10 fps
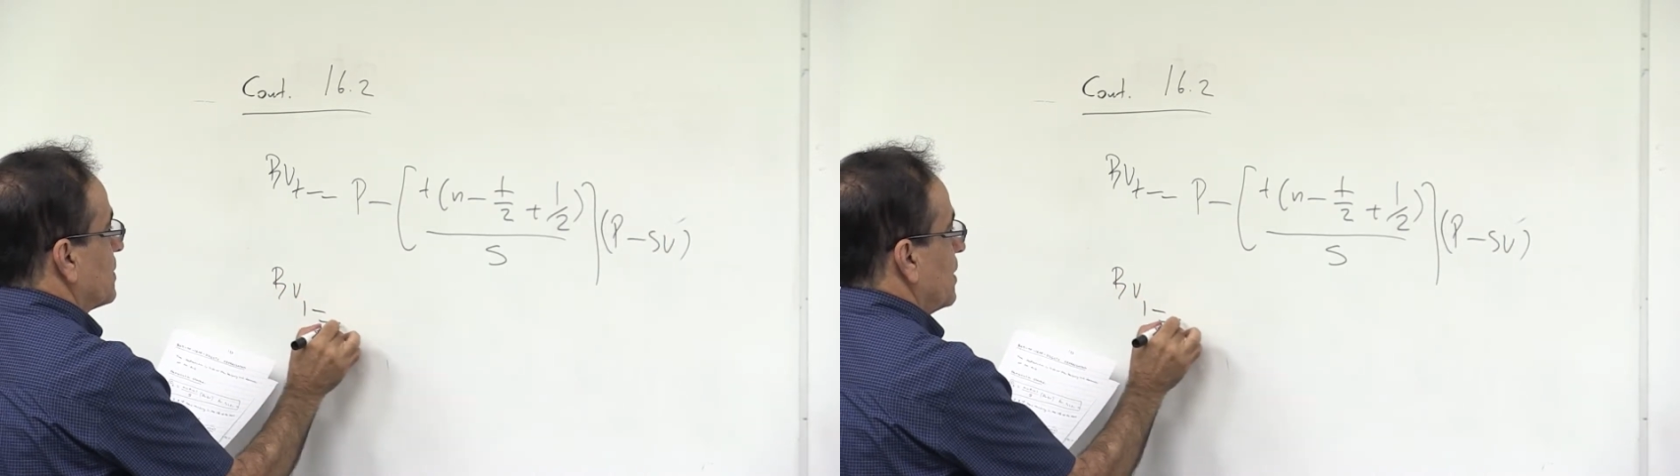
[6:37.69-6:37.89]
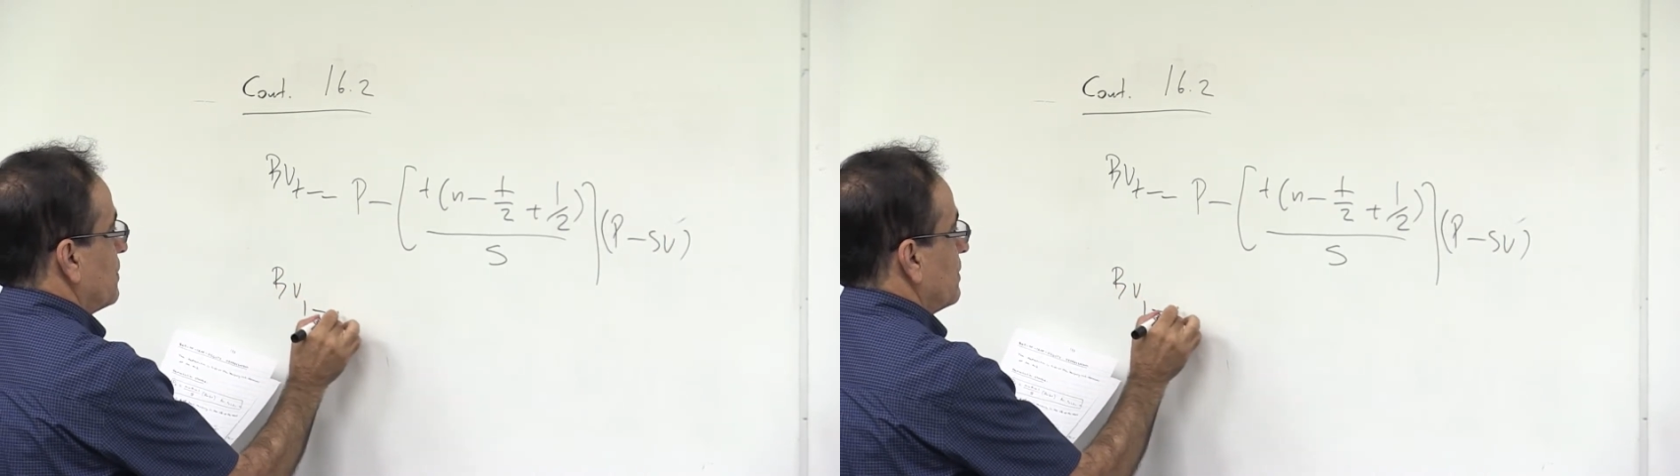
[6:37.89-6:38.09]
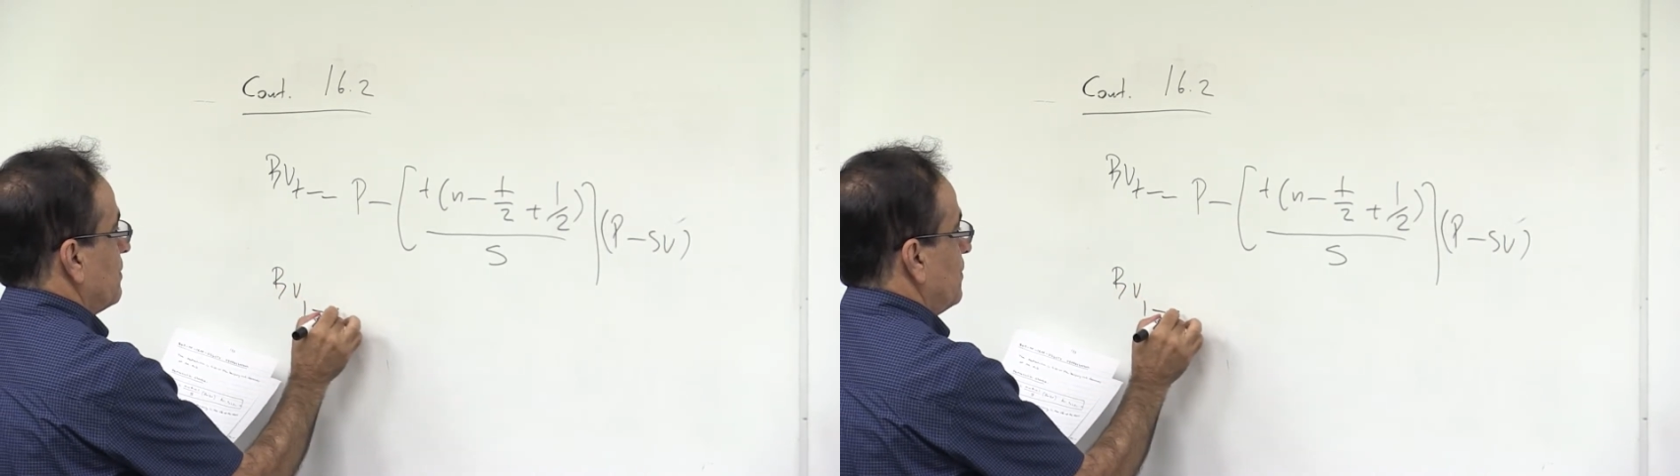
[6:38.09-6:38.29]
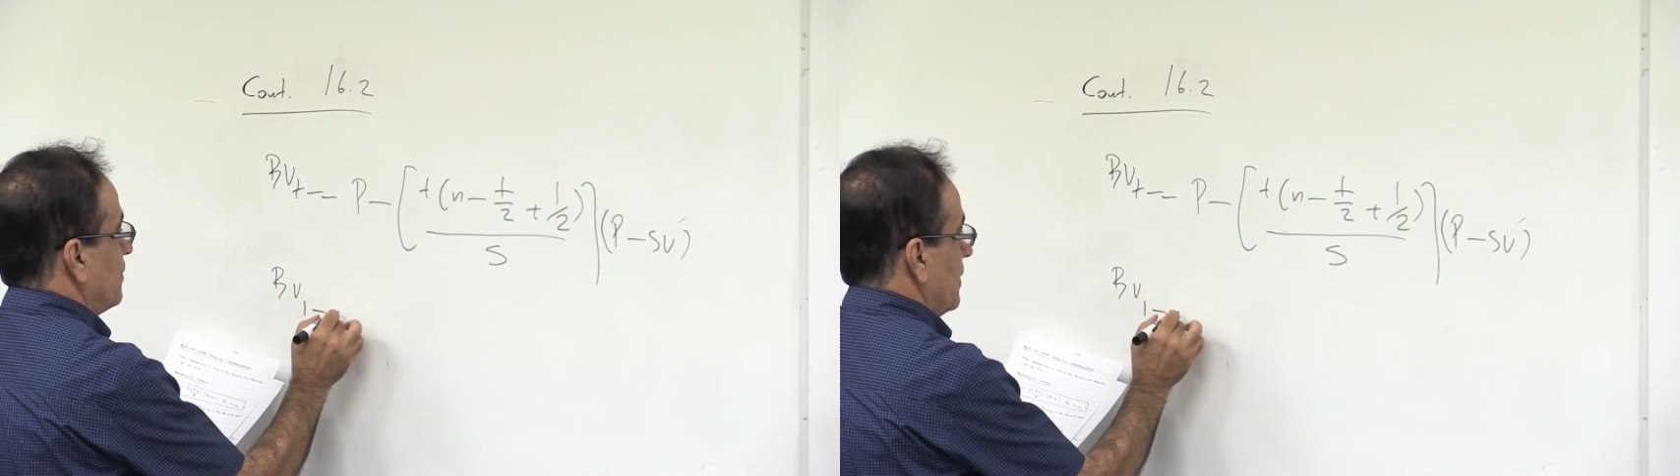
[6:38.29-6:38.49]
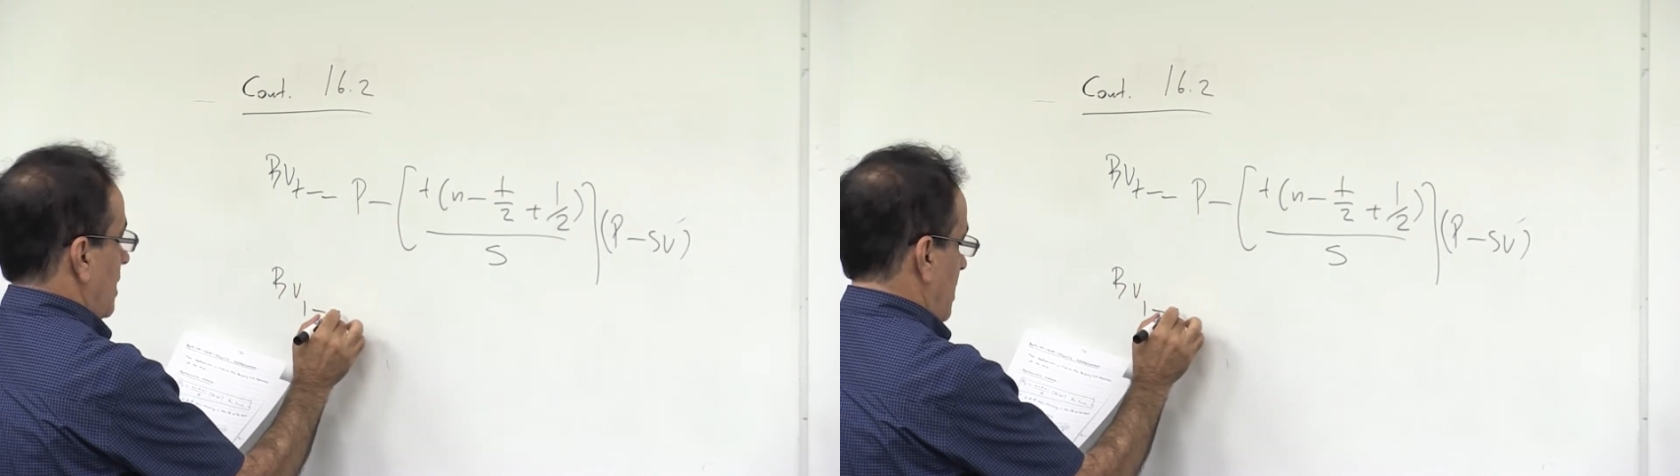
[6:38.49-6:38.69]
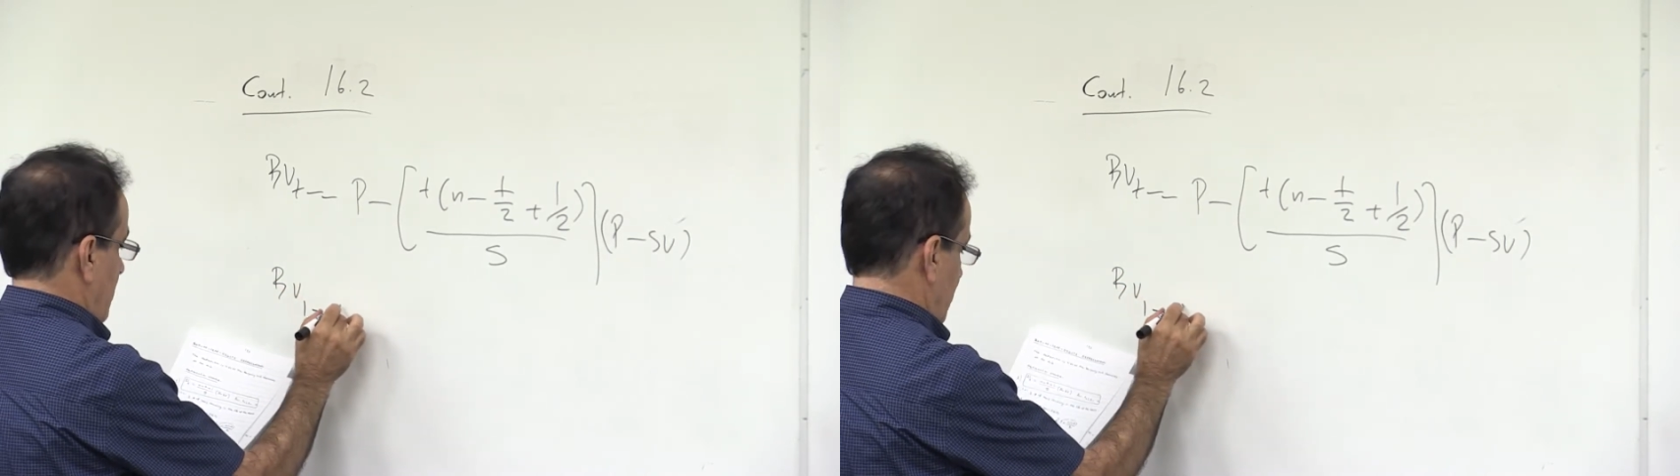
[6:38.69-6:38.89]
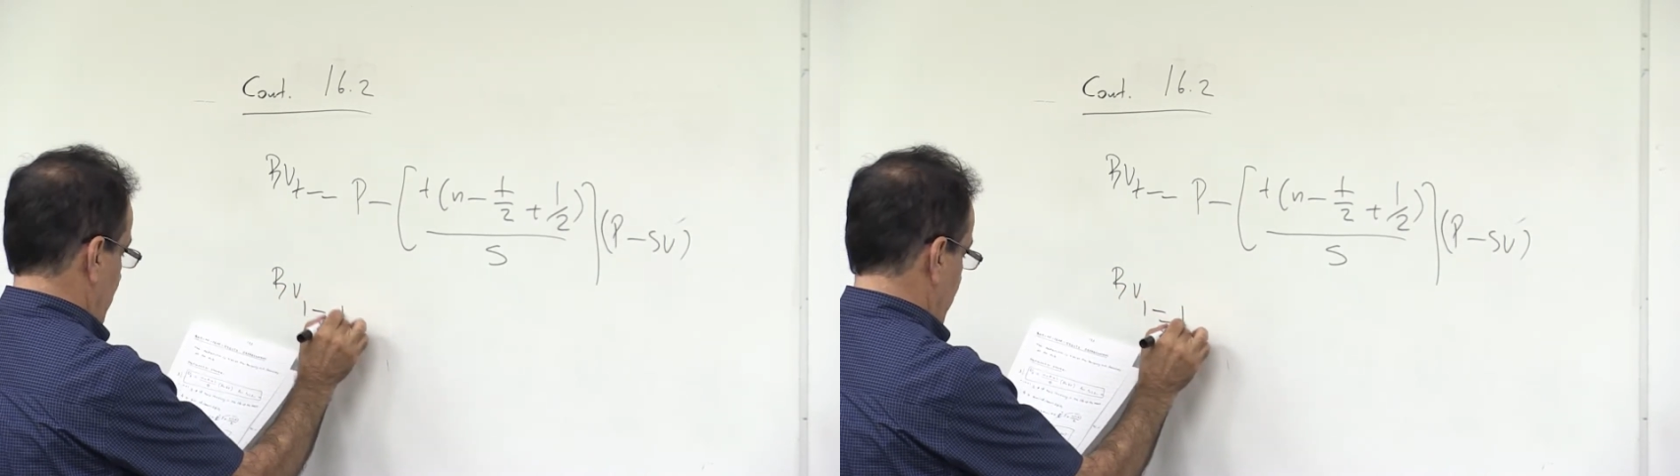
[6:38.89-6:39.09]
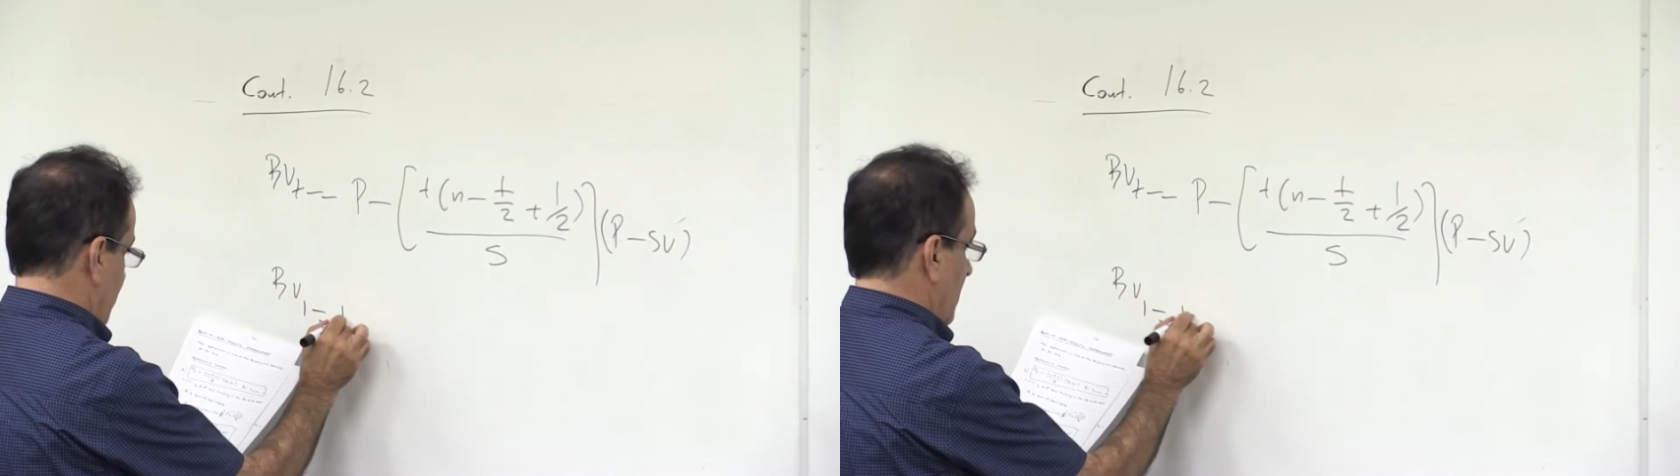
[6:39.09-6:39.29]
going to be
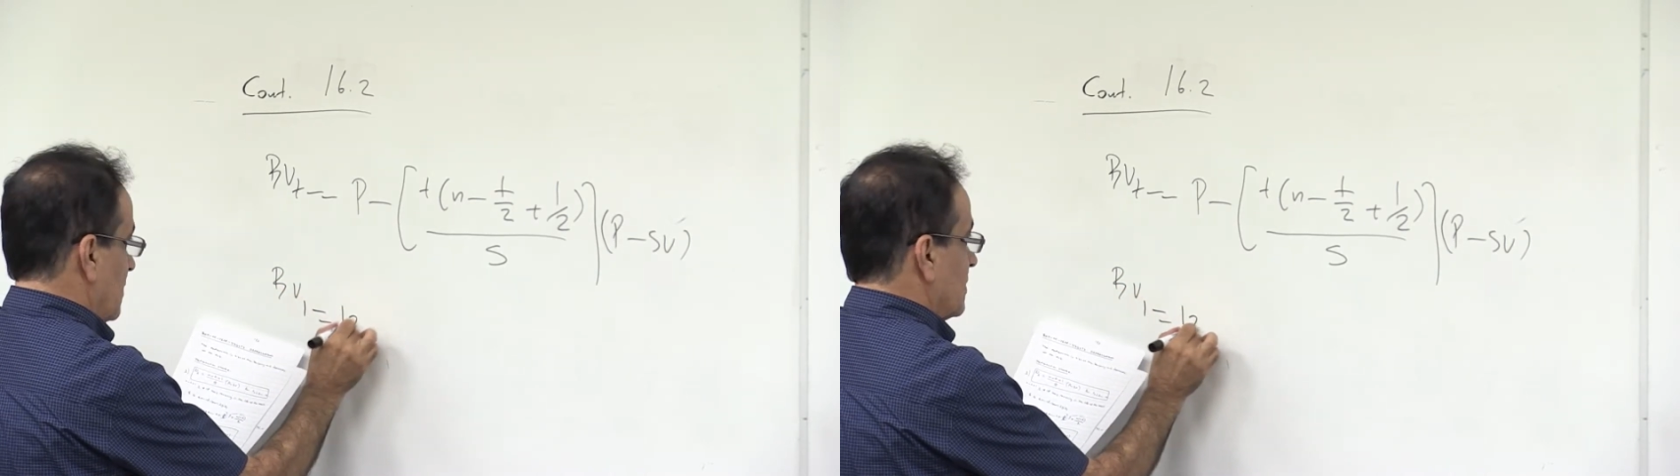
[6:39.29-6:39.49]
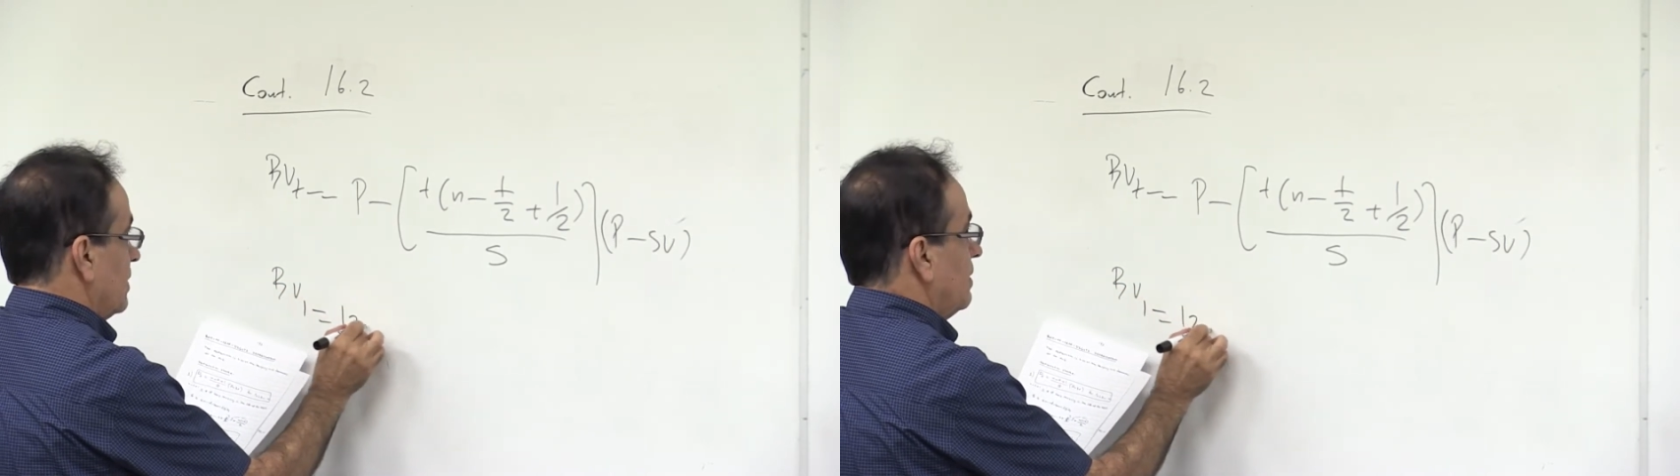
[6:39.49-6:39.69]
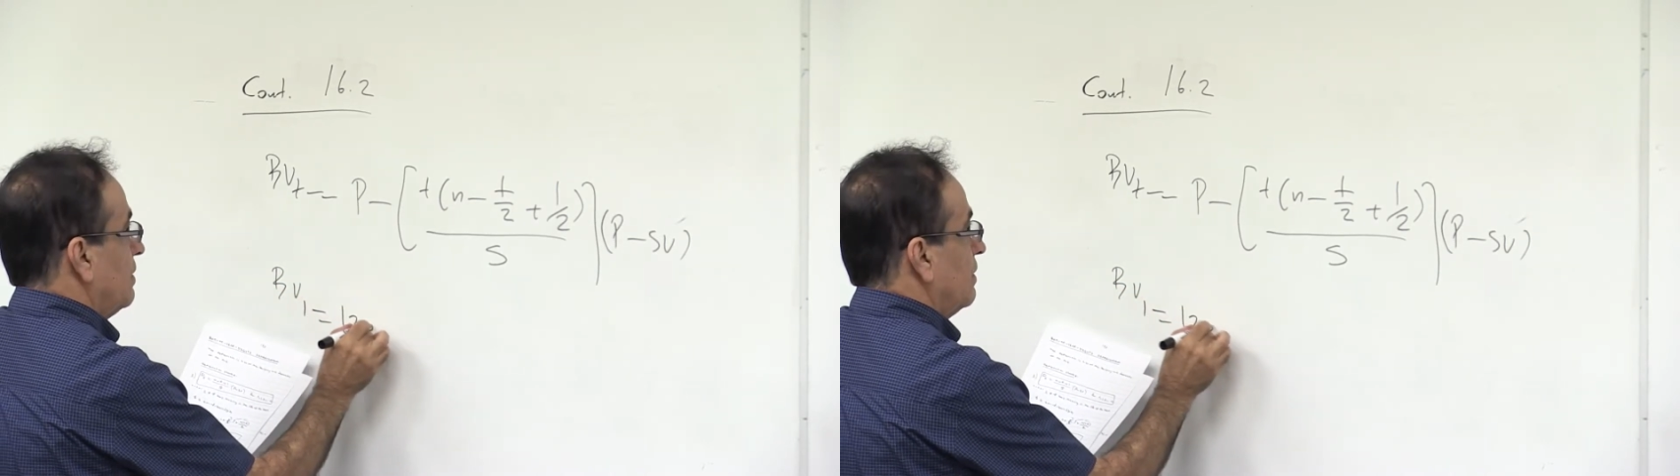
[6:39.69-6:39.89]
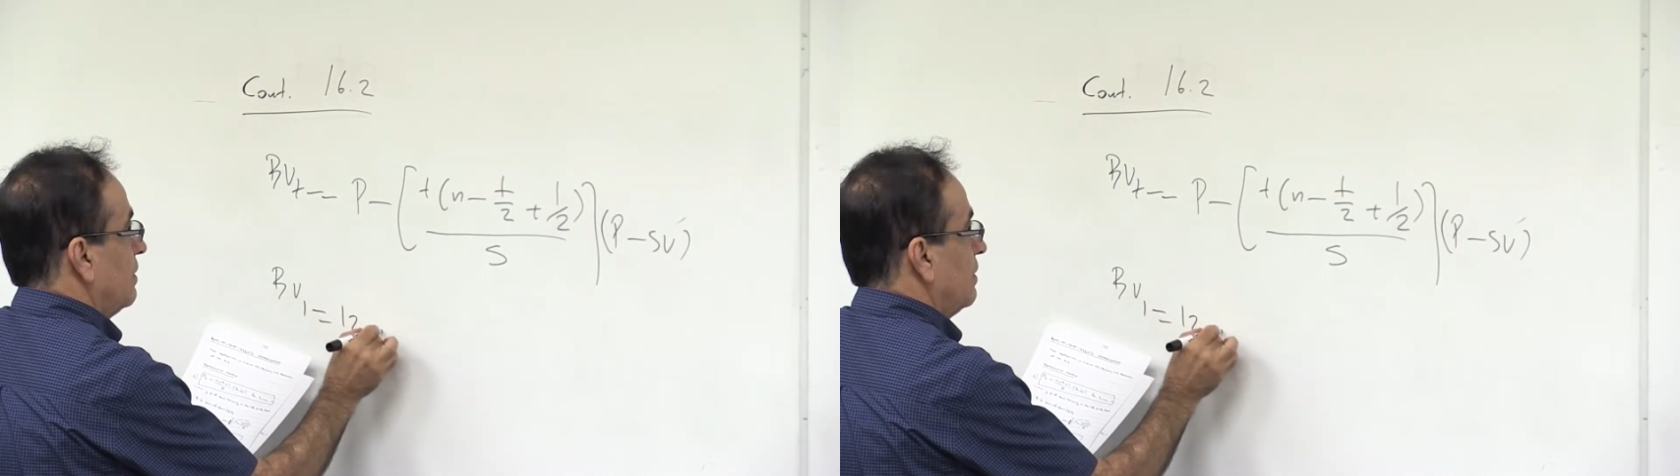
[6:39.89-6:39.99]
12,000